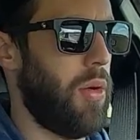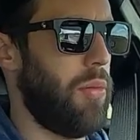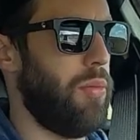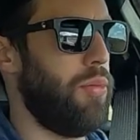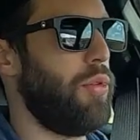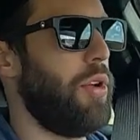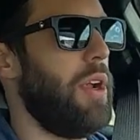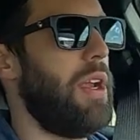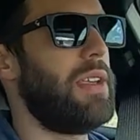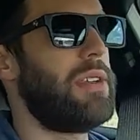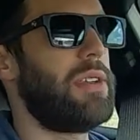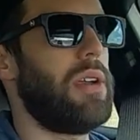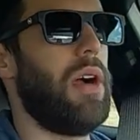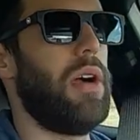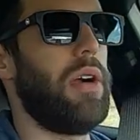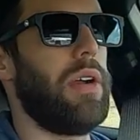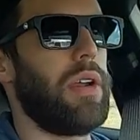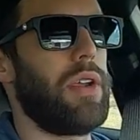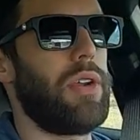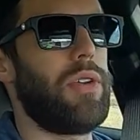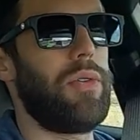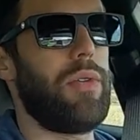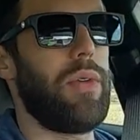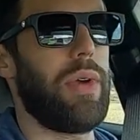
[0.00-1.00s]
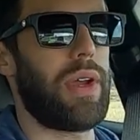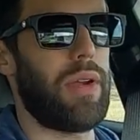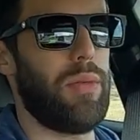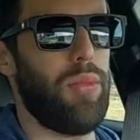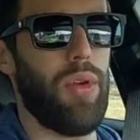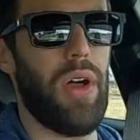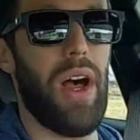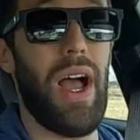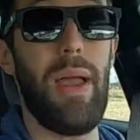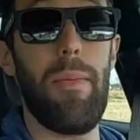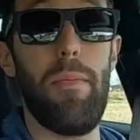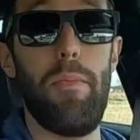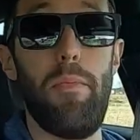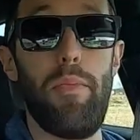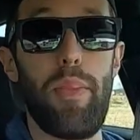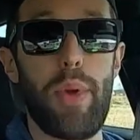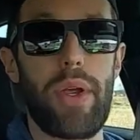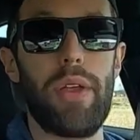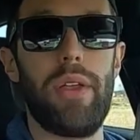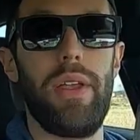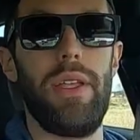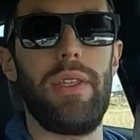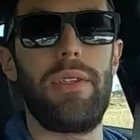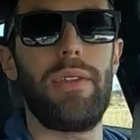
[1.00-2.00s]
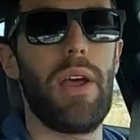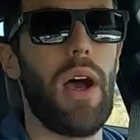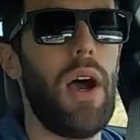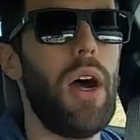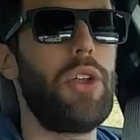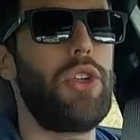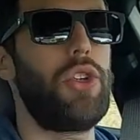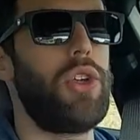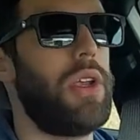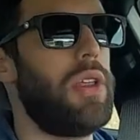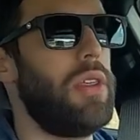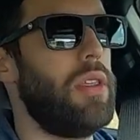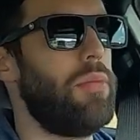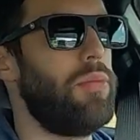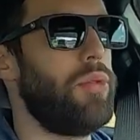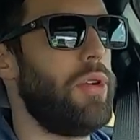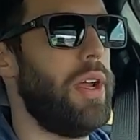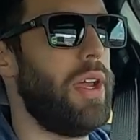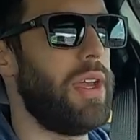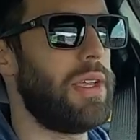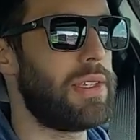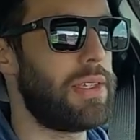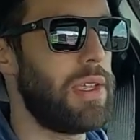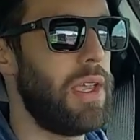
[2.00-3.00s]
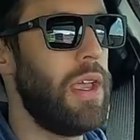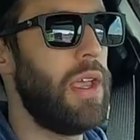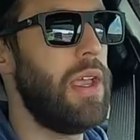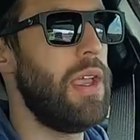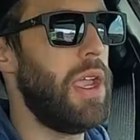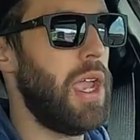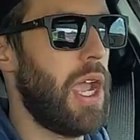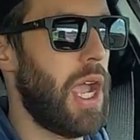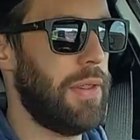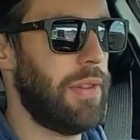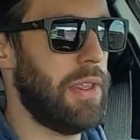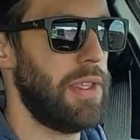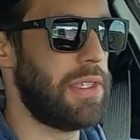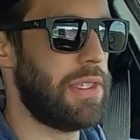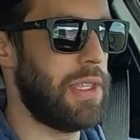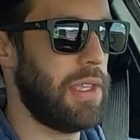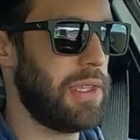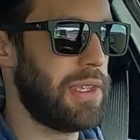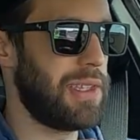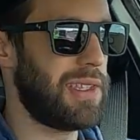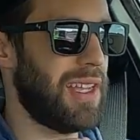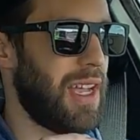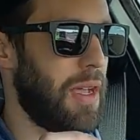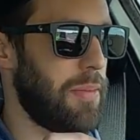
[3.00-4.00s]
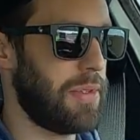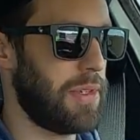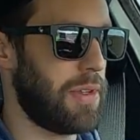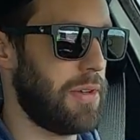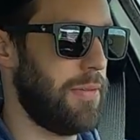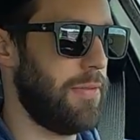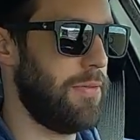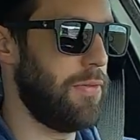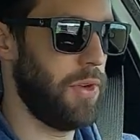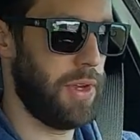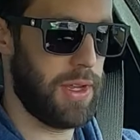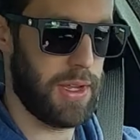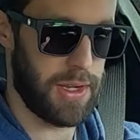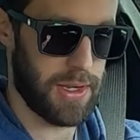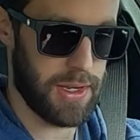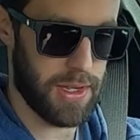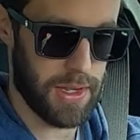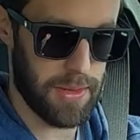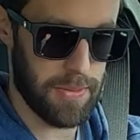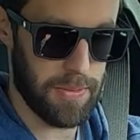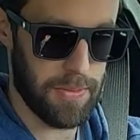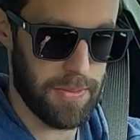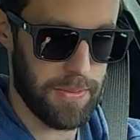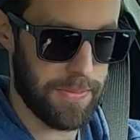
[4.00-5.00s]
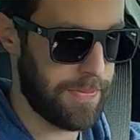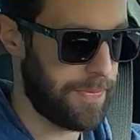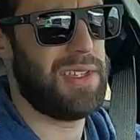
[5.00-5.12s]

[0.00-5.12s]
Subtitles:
Brakes are incredible. I'm barely touching the brakes and this thing stops on a freaking dime.